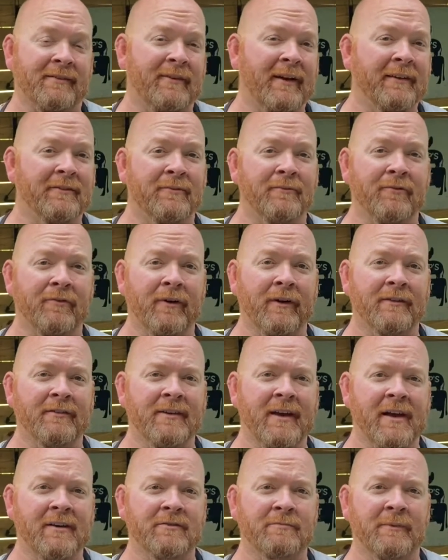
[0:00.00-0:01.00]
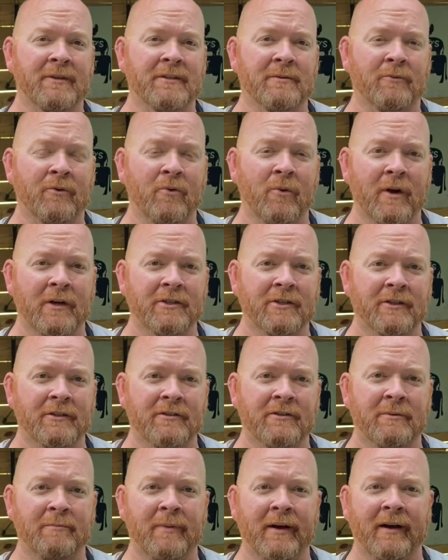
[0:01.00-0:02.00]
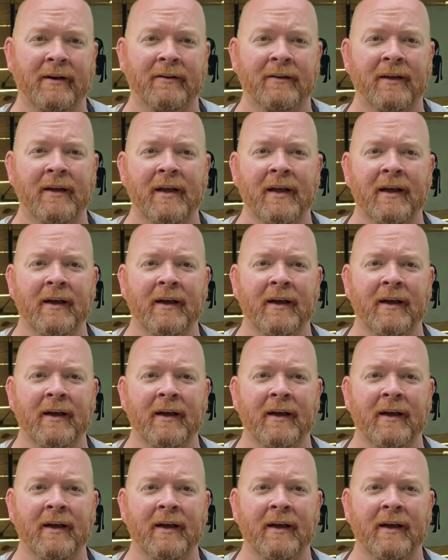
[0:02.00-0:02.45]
I've had some friends ask me some questions about